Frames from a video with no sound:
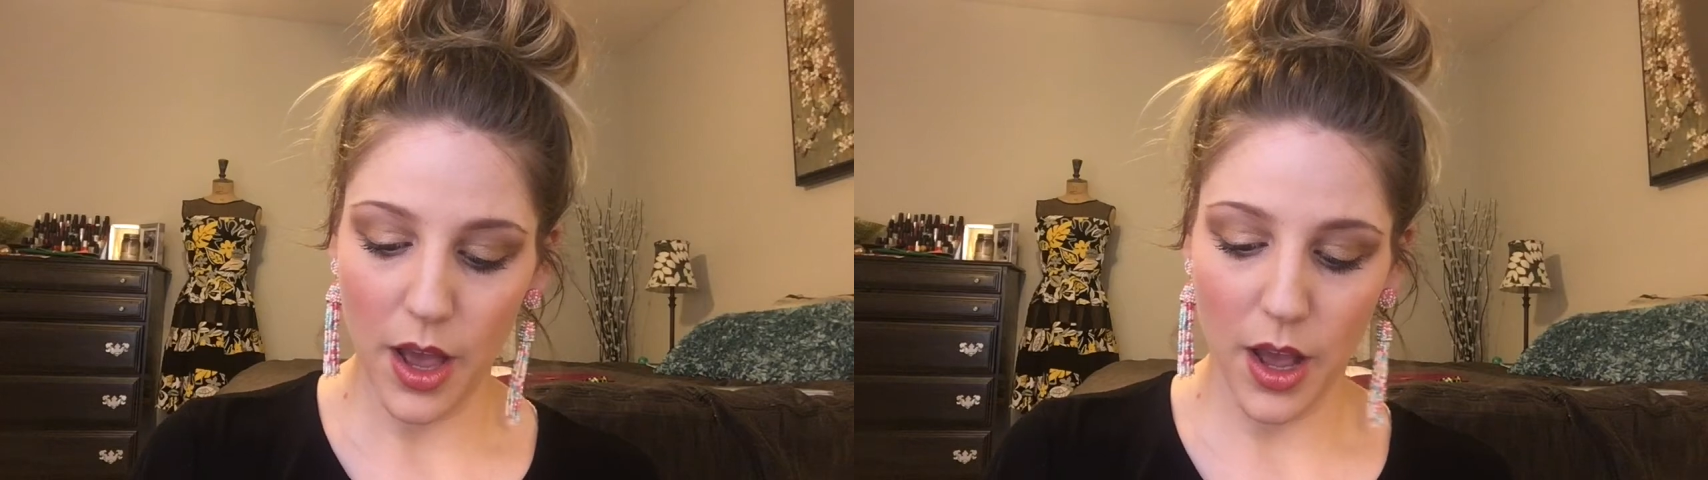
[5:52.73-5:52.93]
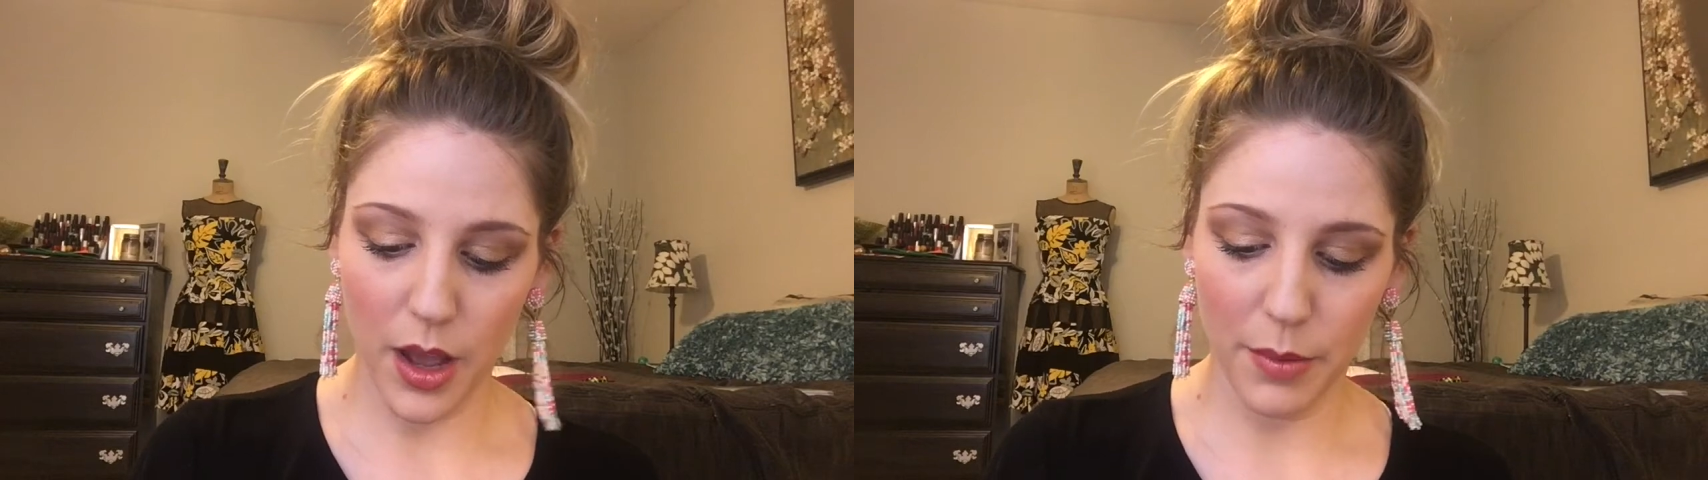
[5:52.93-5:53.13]

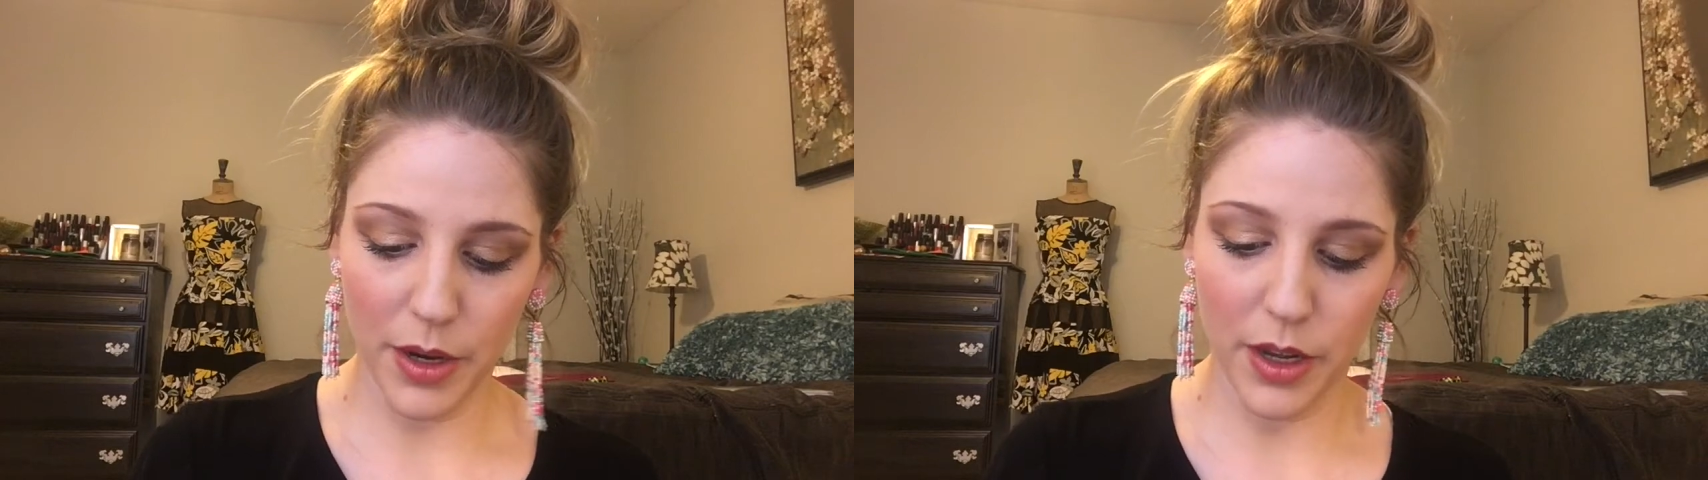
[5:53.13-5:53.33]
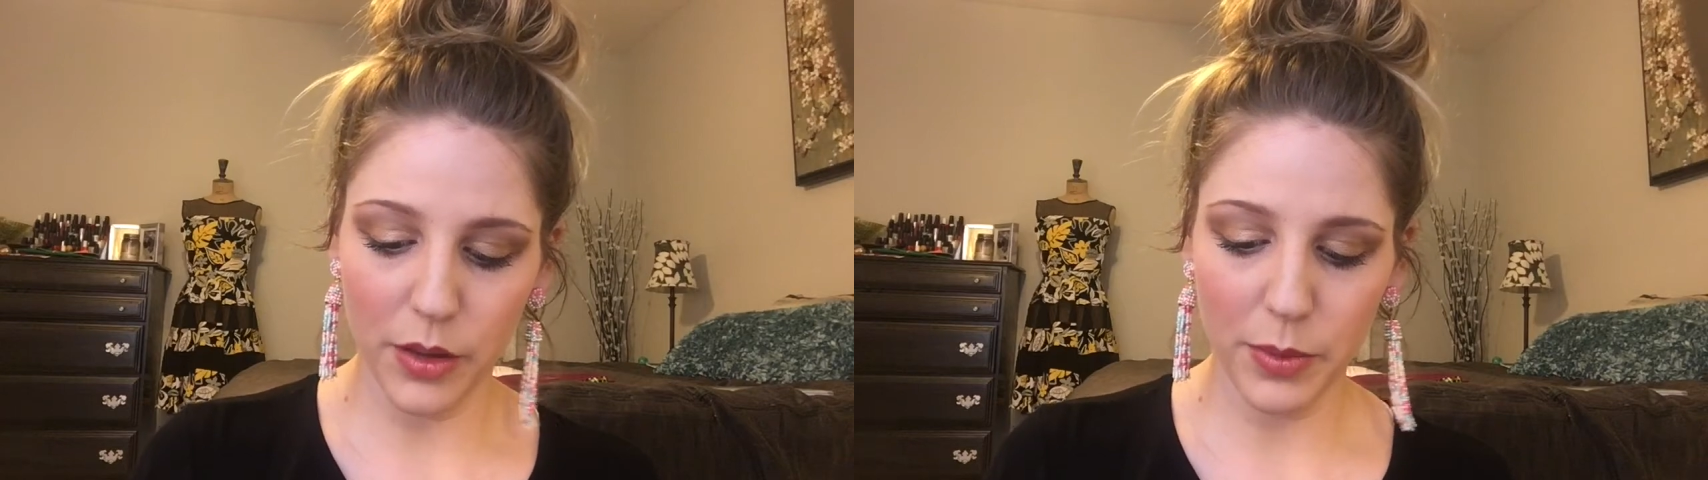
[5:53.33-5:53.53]

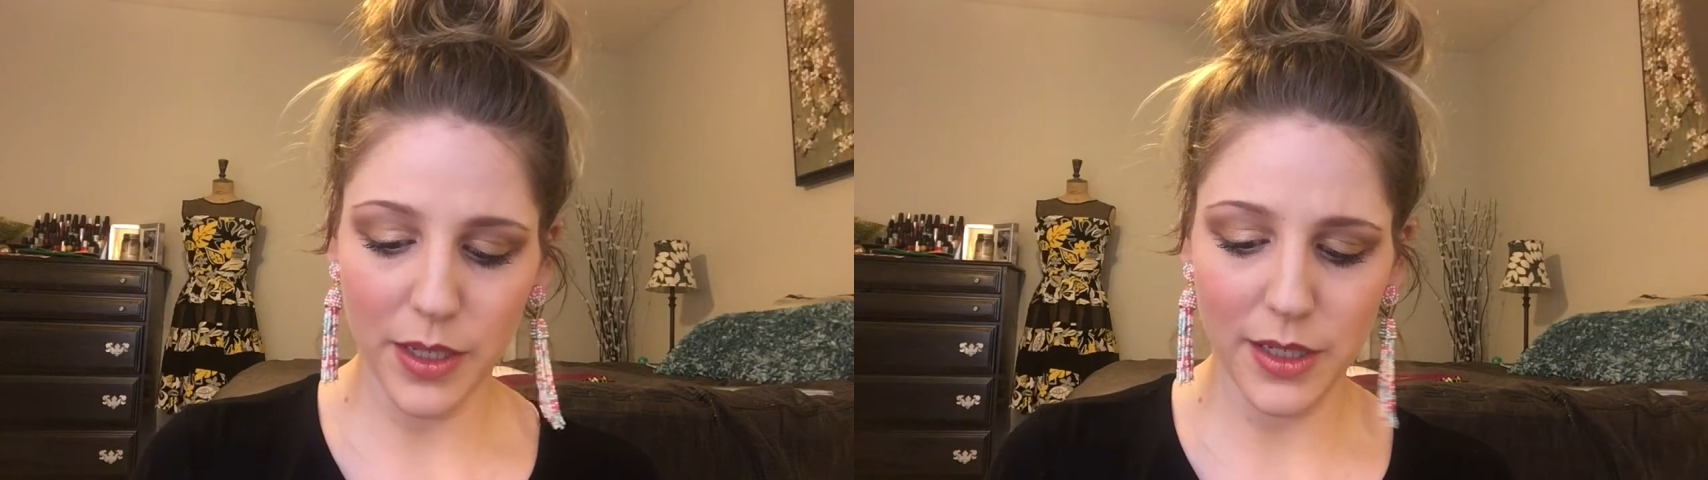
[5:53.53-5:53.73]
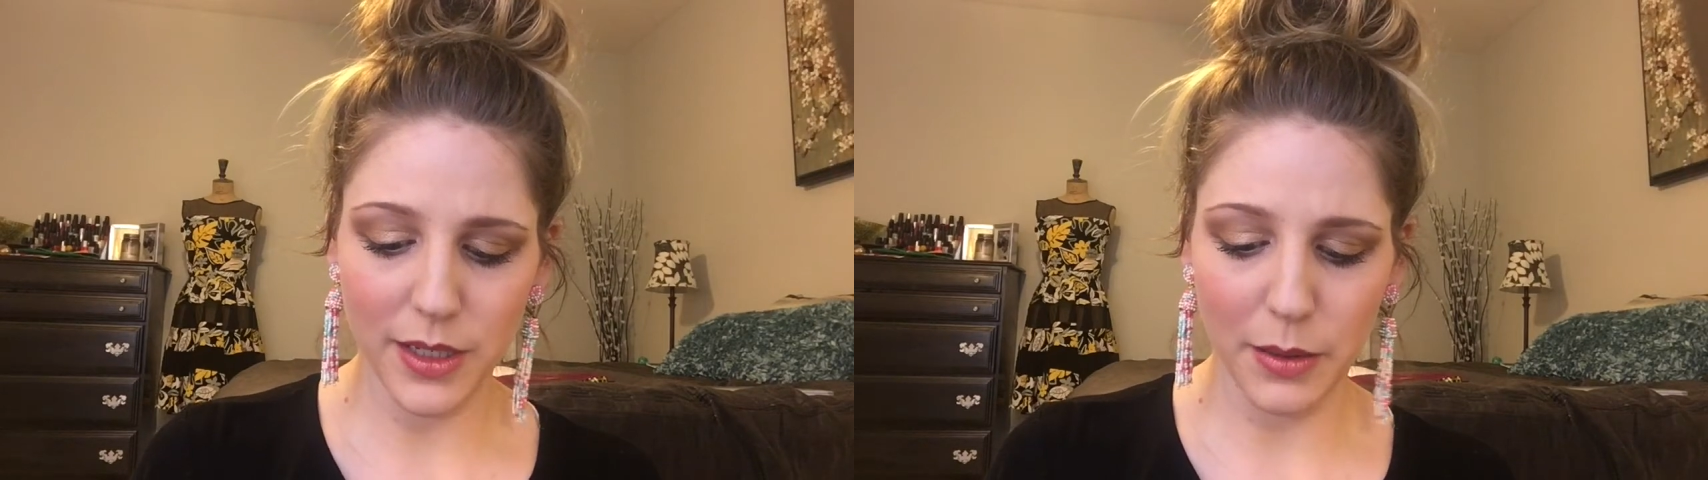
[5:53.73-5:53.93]
another
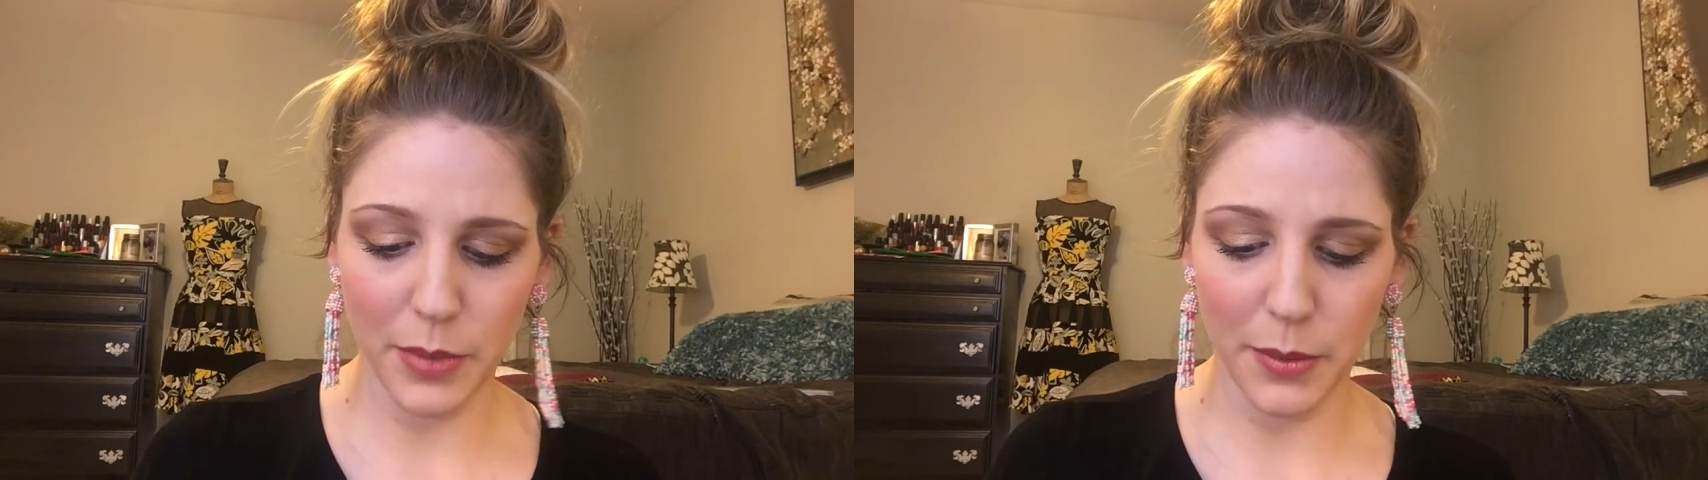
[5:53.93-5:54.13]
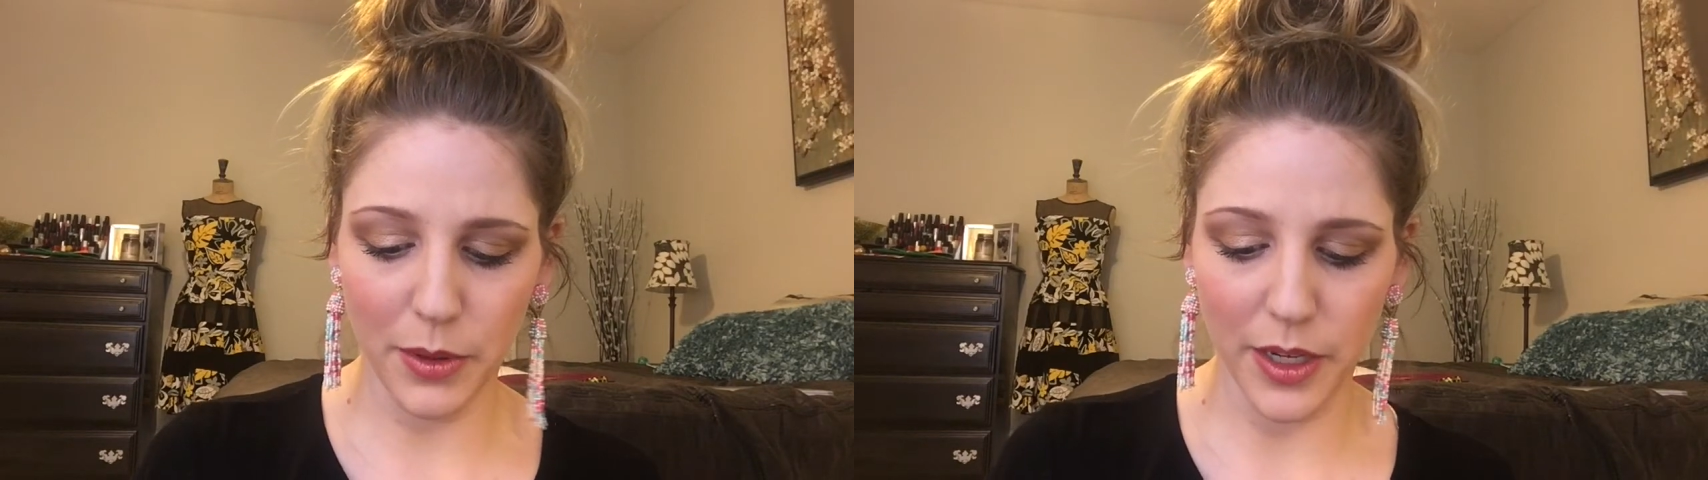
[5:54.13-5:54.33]
place that some
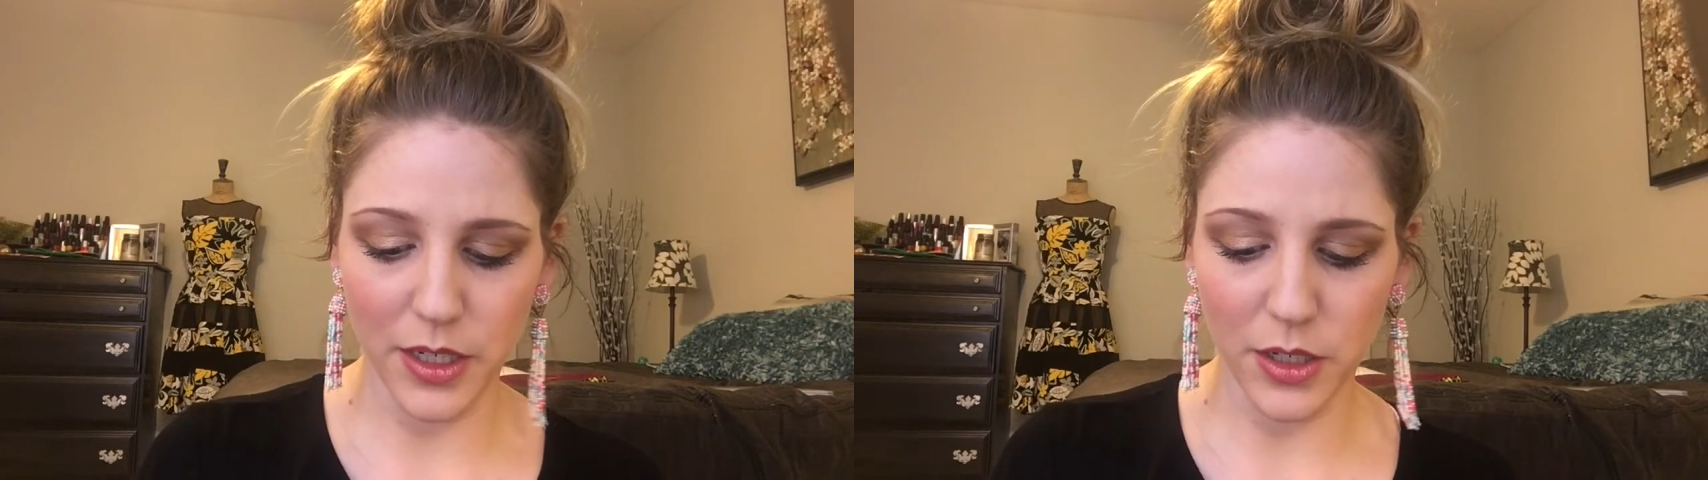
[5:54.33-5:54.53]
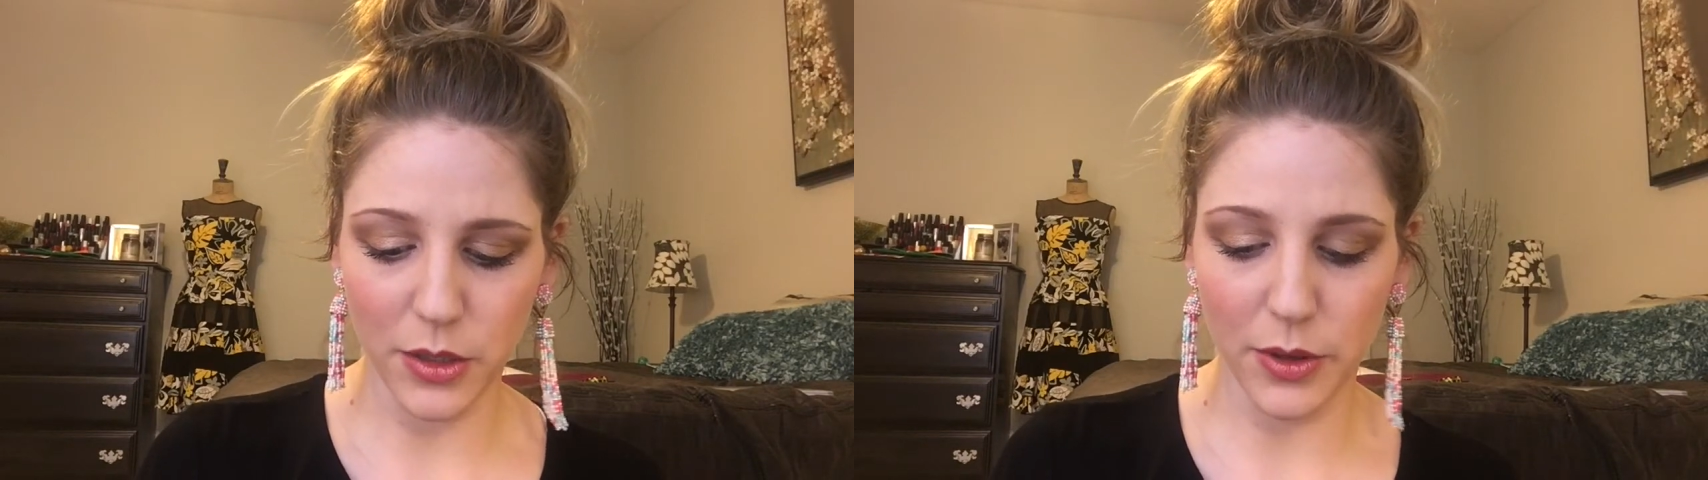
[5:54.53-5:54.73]
people like
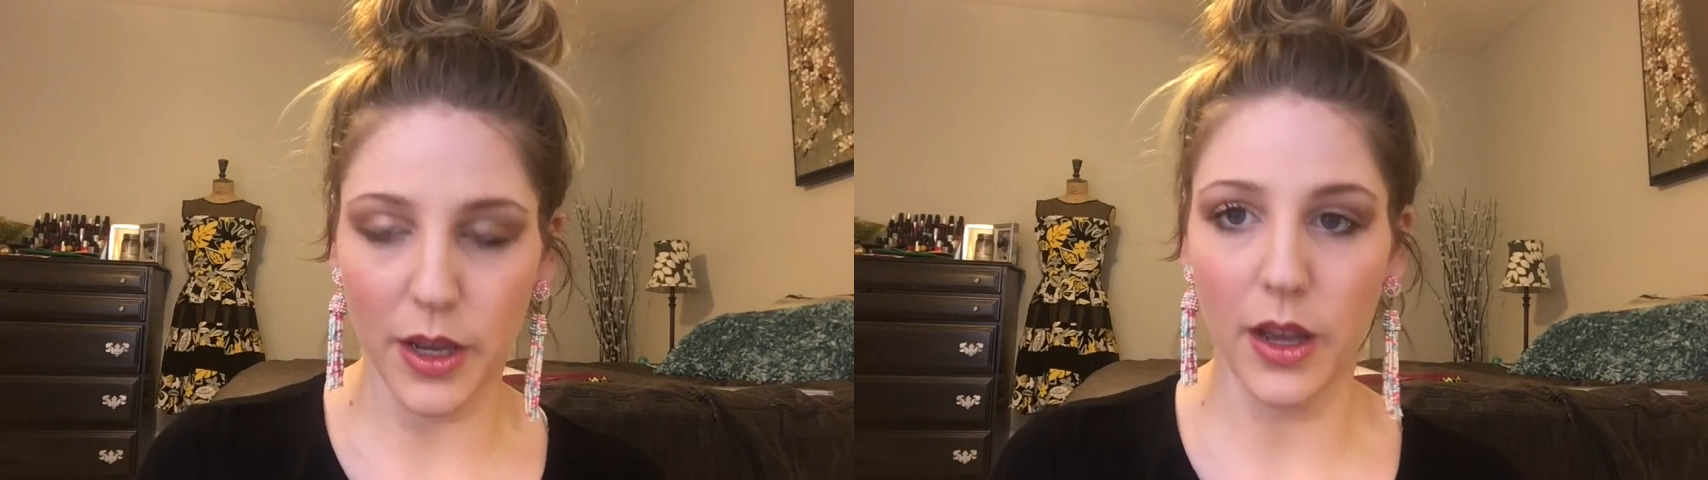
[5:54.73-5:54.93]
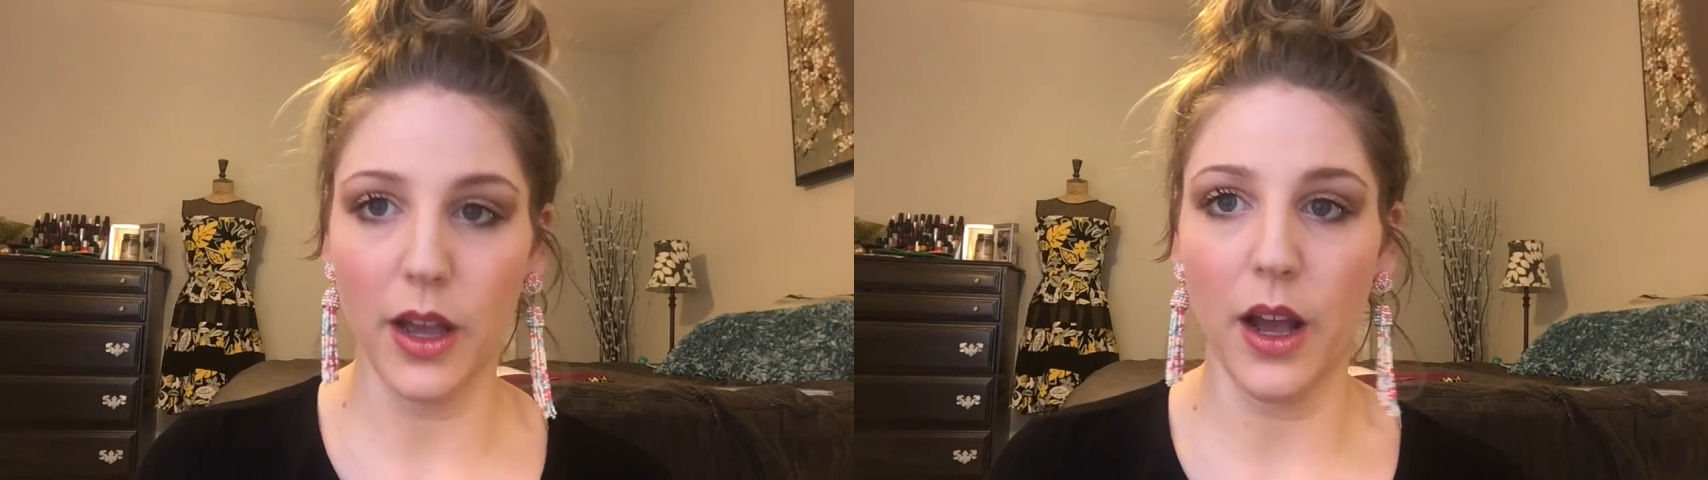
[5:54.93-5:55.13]
to do it